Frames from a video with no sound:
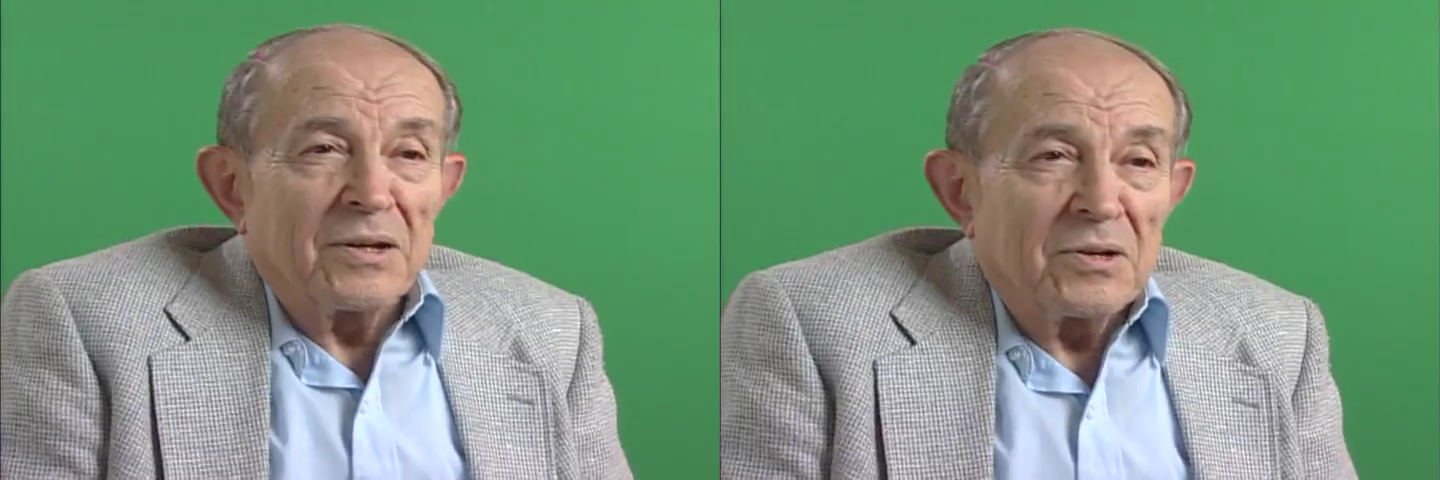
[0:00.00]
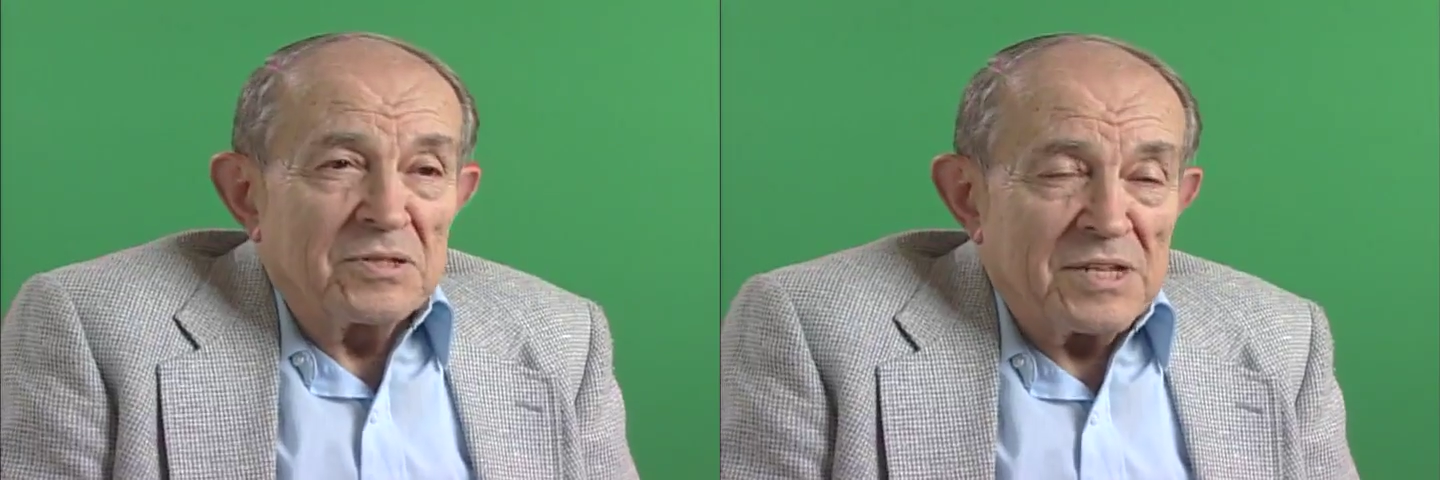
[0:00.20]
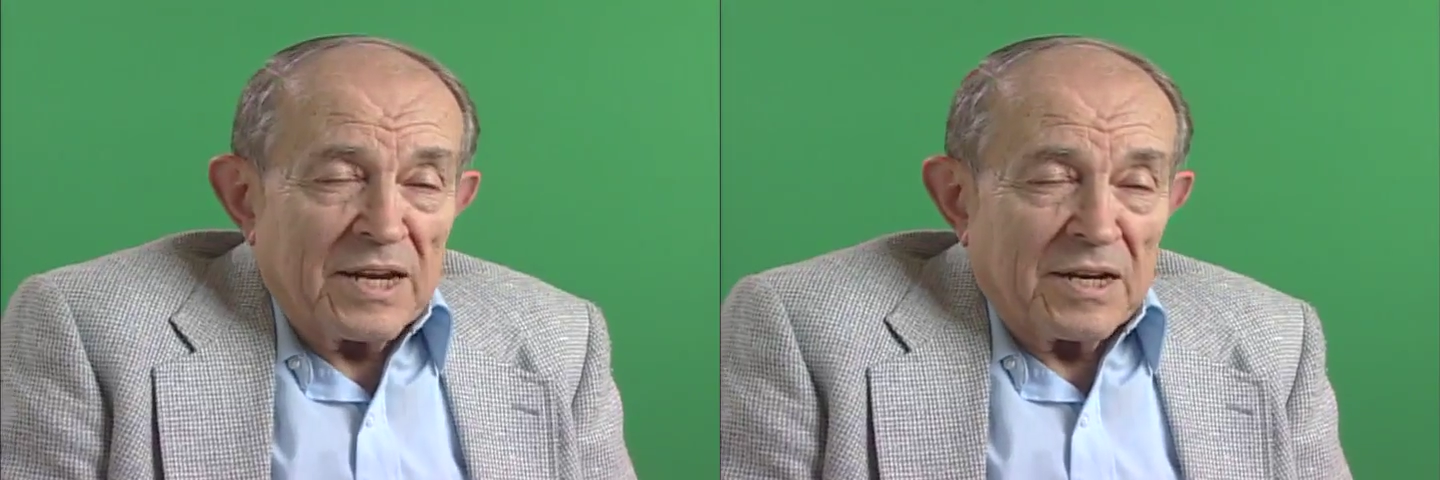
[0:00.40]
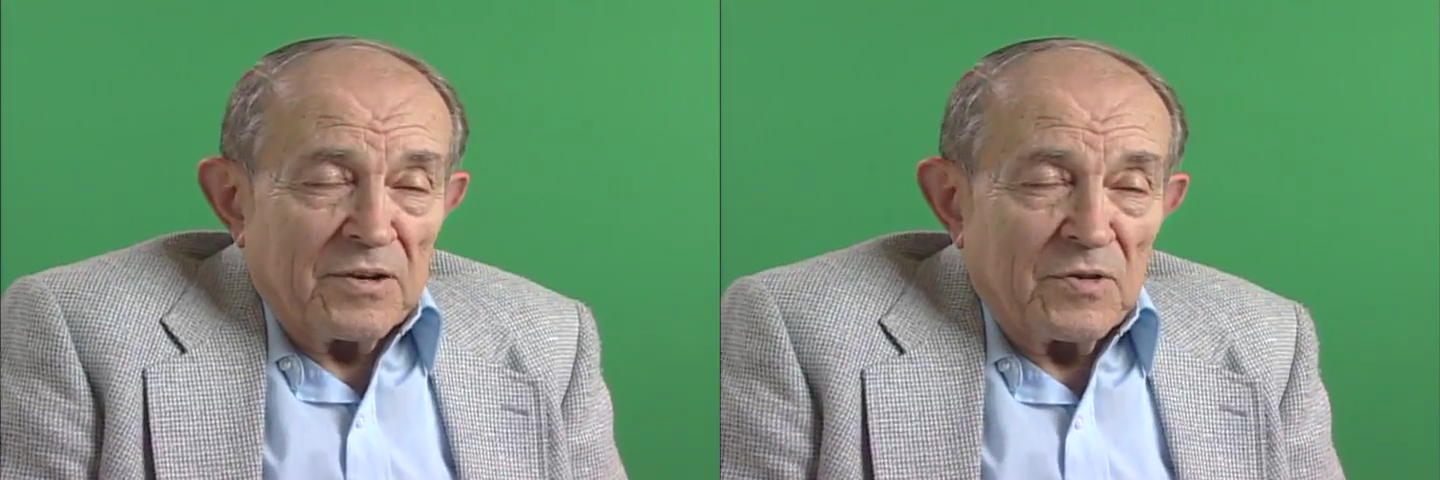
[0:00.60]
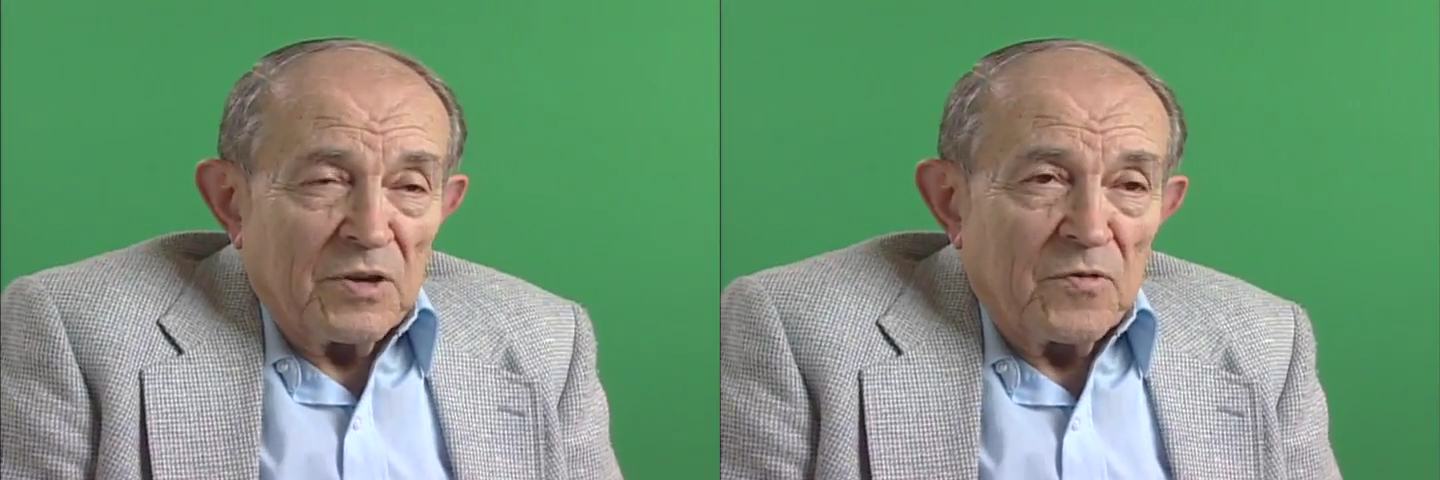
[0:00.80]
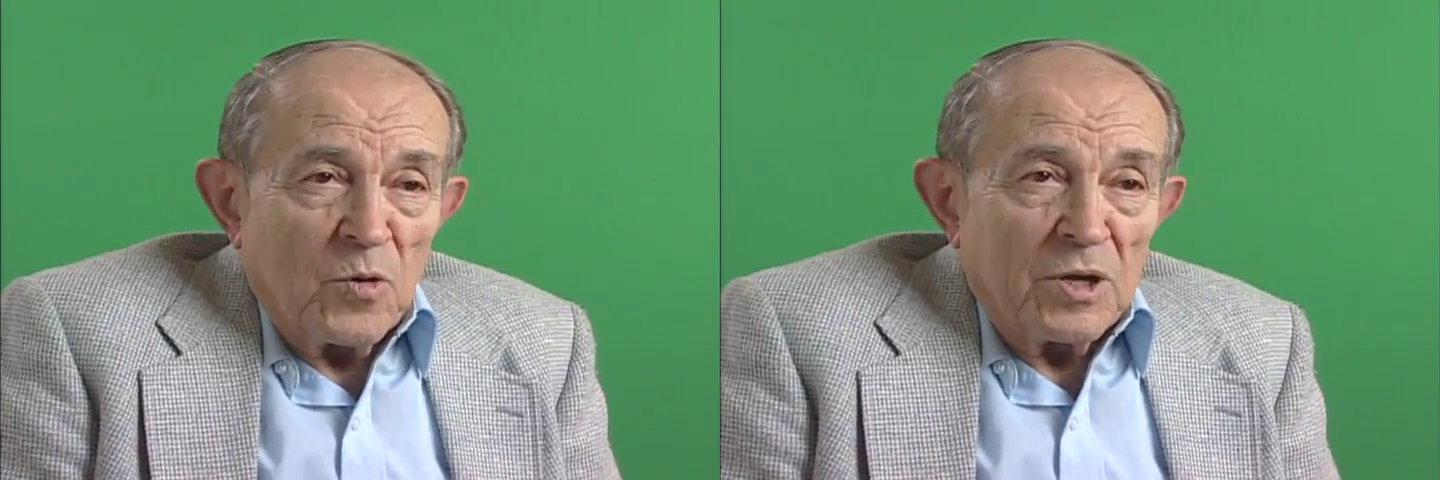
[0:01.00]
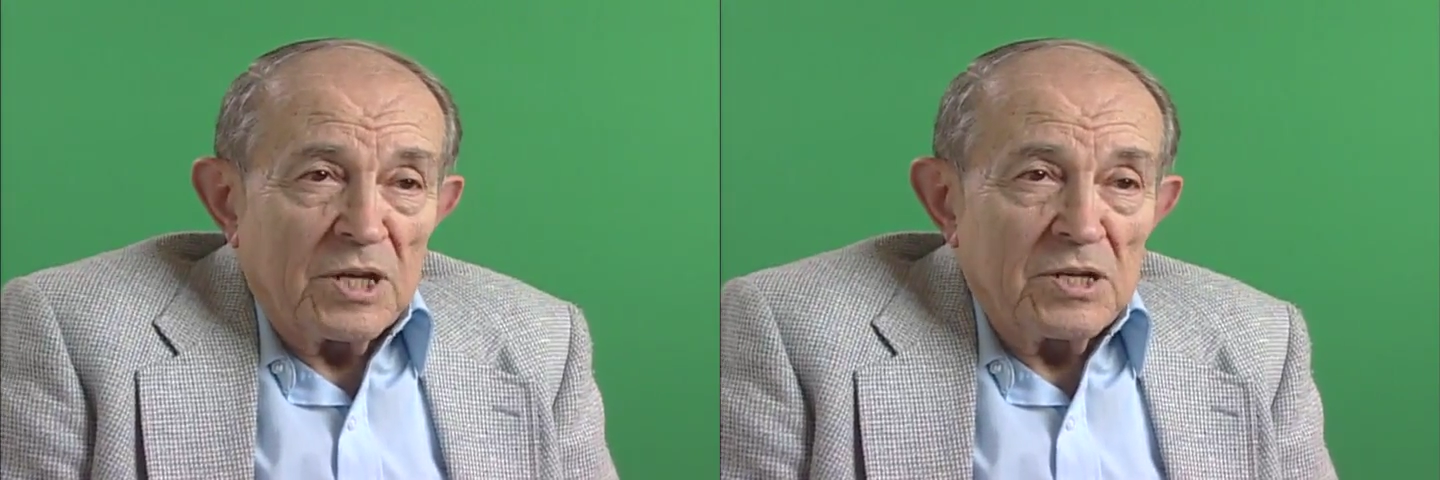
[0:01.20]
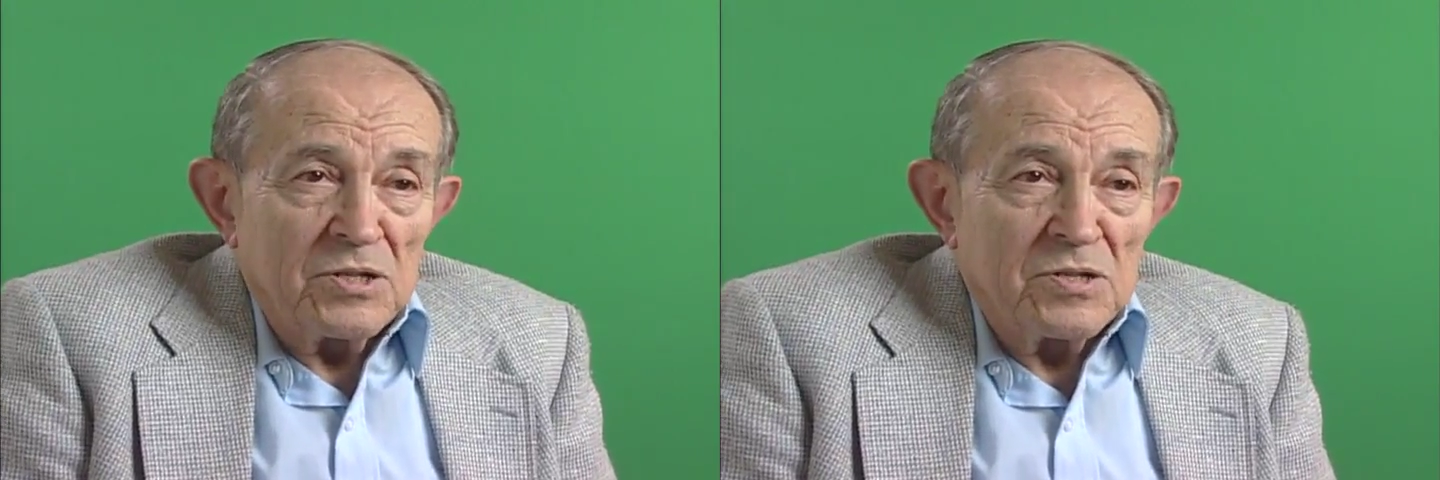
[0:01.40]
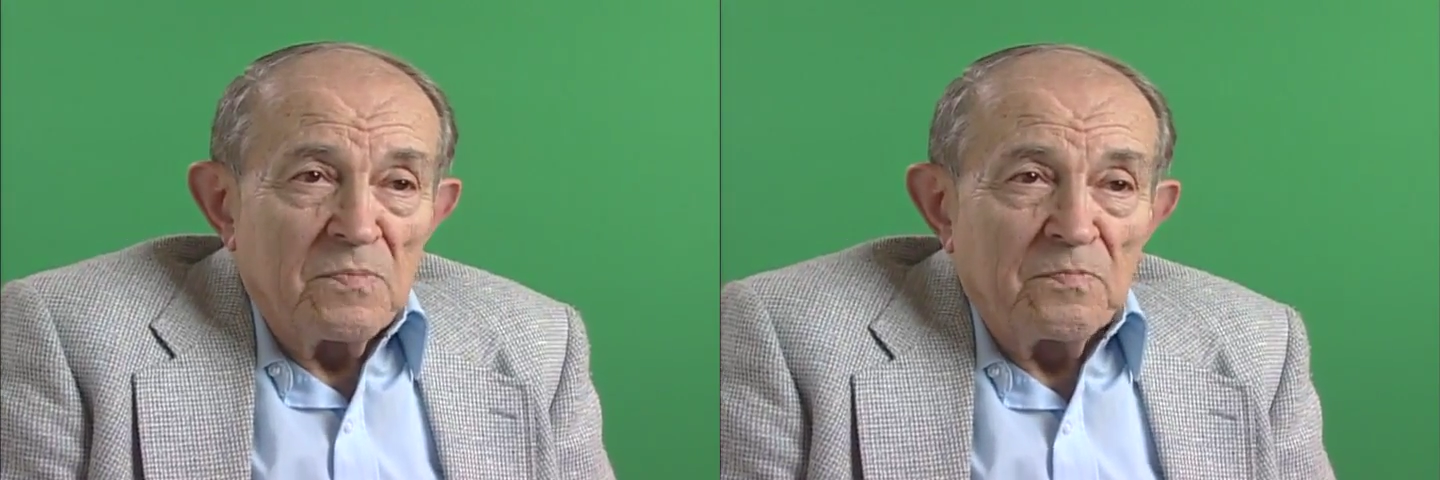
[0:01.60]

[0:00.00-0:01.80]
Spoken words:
consecutively 4 years.